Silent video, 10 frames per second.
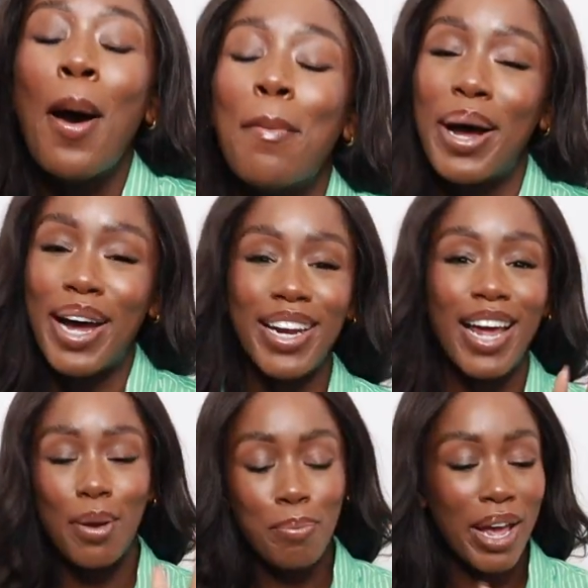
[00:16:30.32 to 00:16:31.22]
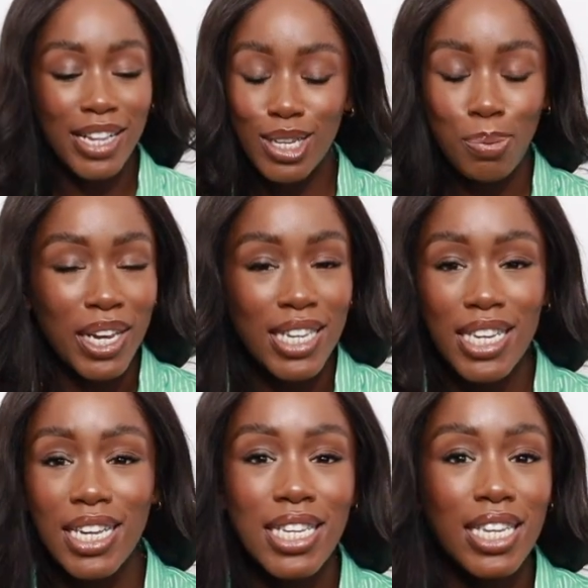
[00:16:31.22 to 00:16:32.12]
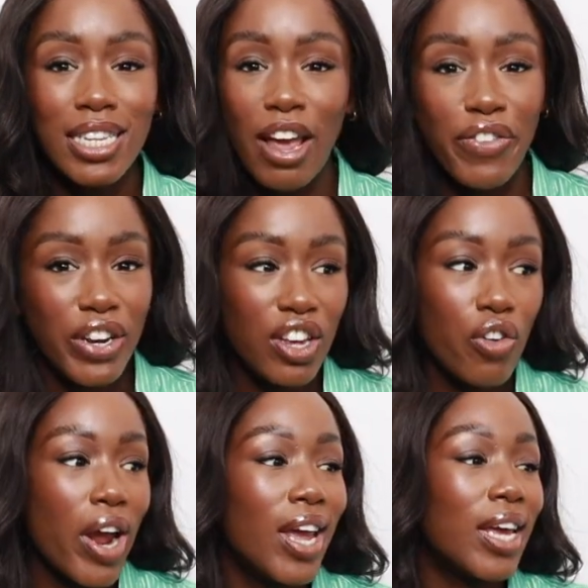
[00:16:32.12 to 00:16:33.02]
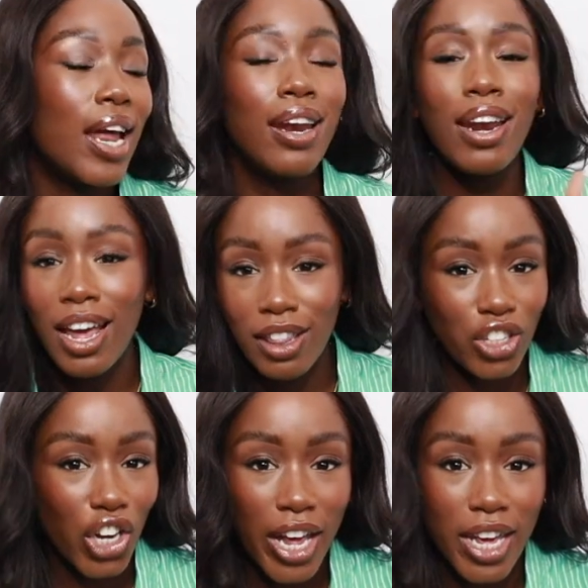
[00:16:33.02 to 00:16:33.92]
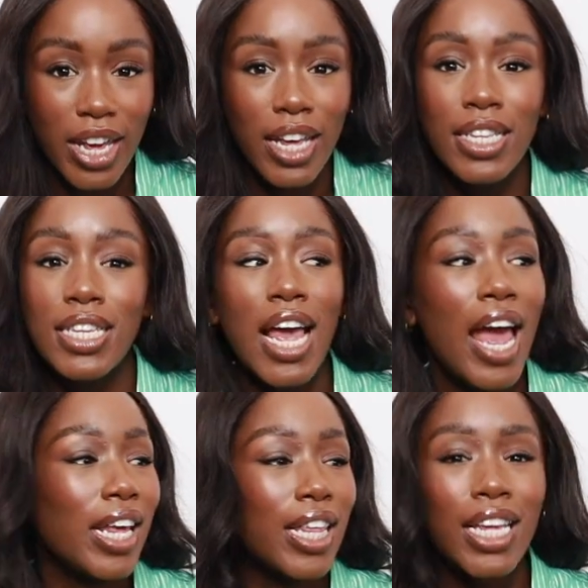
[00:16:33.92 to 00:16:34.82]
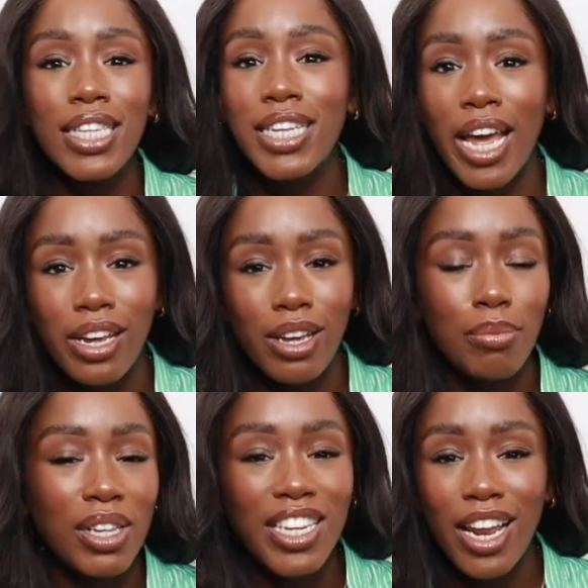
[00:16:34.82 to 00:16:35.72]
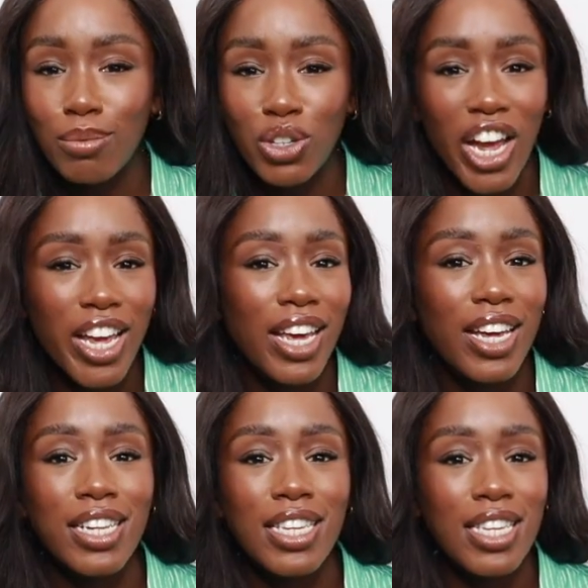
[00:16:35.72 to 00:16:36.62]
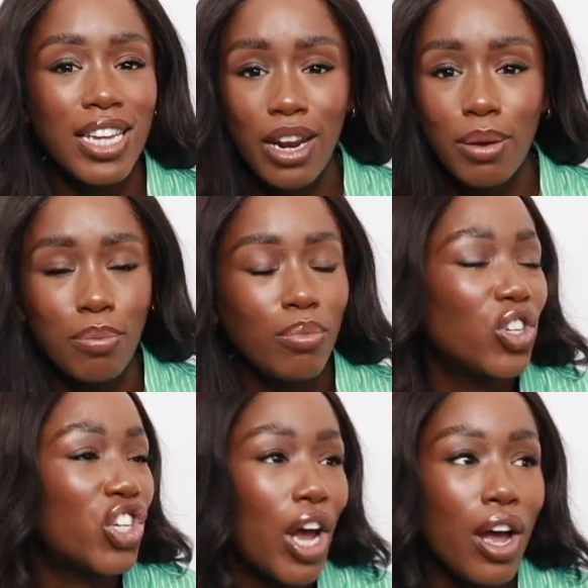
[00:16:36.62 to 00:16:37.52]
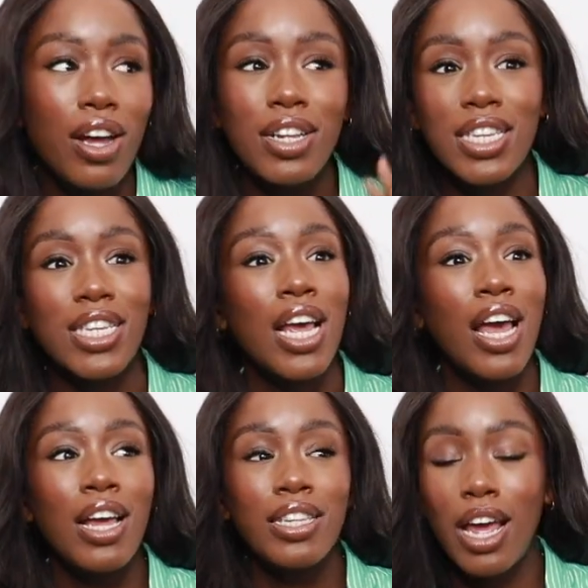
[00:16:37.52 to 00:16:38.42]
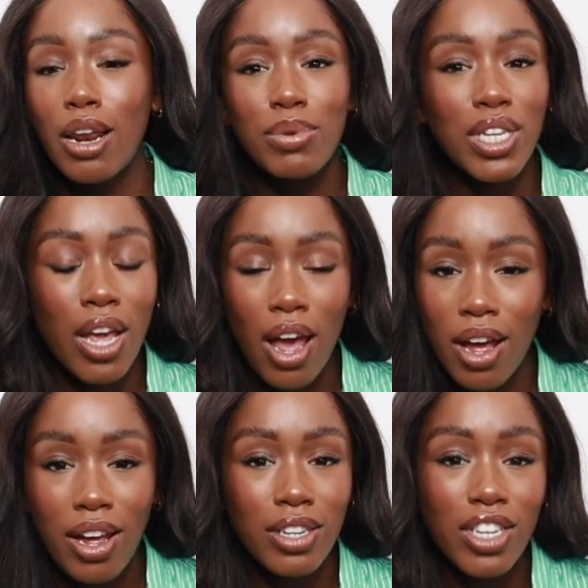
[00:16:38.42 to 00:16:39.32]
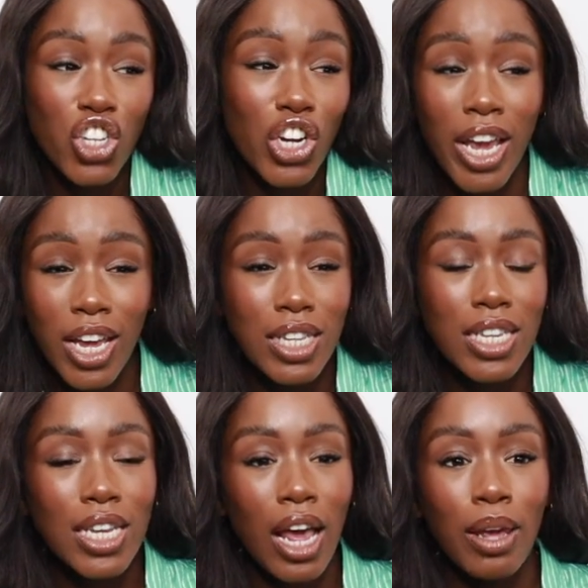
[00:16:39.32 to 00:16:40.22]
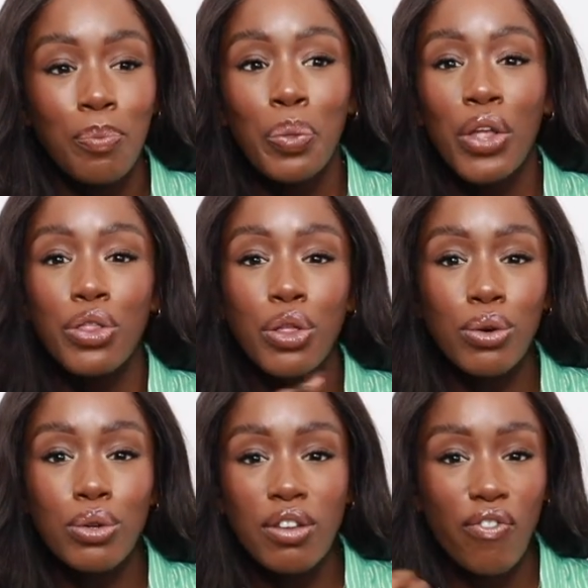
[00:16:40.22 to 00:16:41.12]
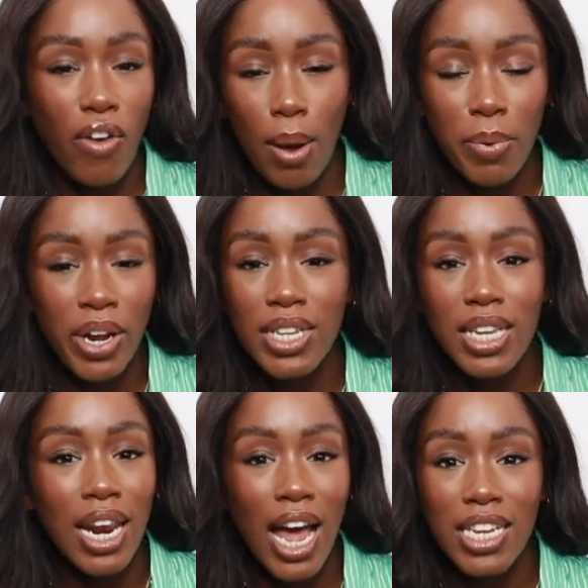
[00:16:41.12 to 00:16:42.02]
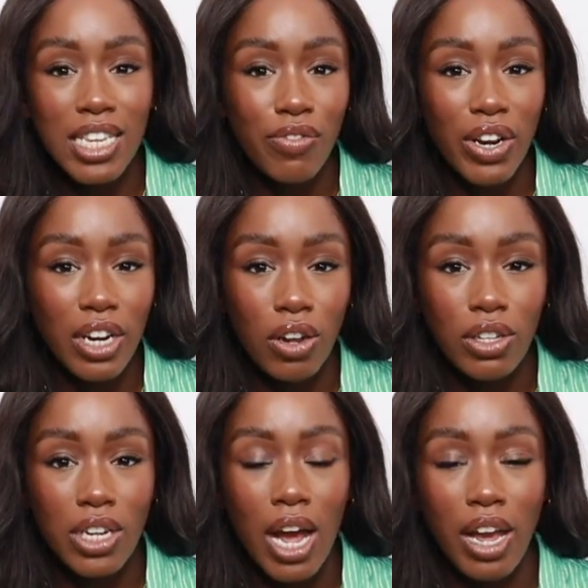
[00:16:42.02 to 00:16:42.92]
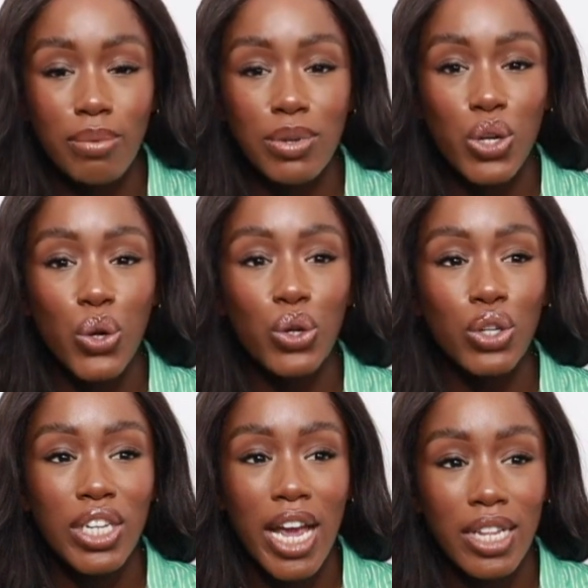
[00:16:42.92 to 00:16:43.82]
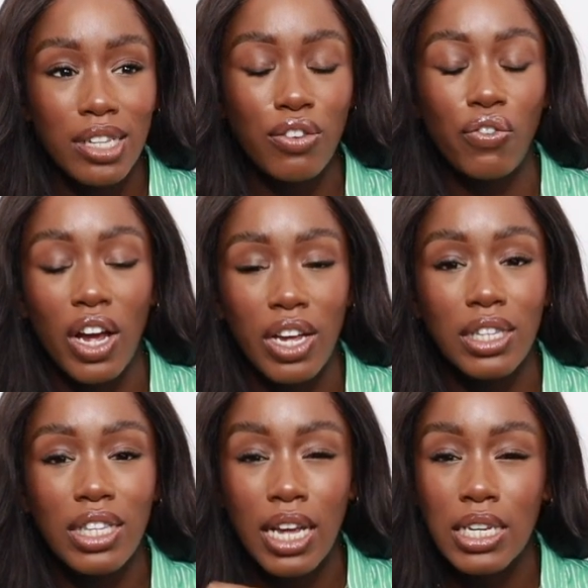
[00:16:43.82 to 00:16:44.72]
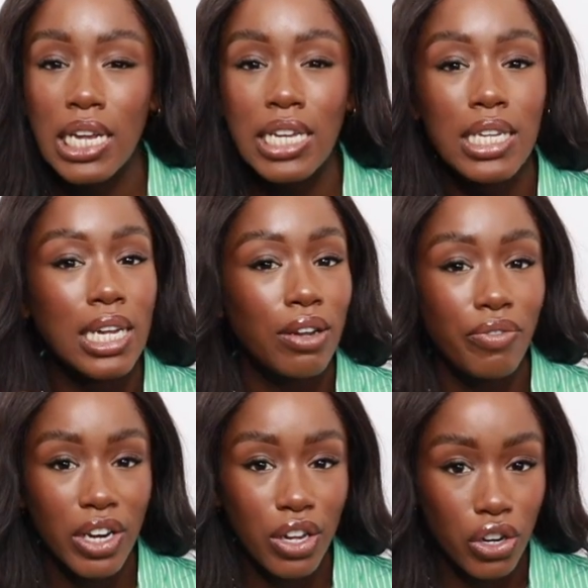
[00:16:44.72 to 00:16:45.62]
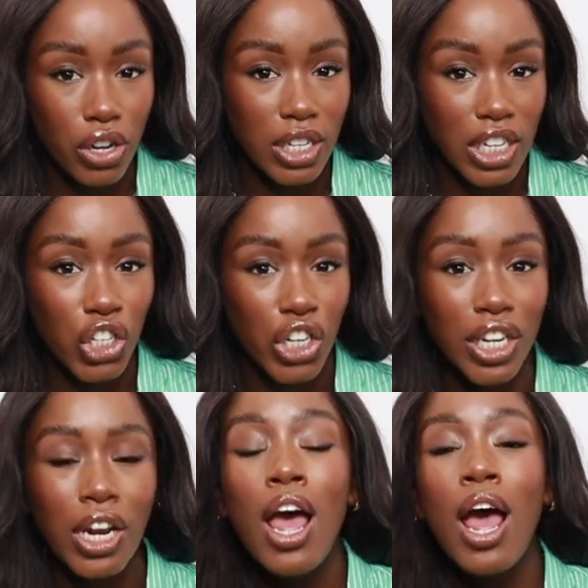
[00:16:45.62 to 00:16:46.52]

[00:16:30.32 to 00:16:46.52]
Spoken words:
But men's blazers, definitely great. Leather jackets, anything denim, denim jackets, denim shirts, denim skirts, jeans, like those fabrics last a really long time, so you'll tend to find things that are still in really good condition.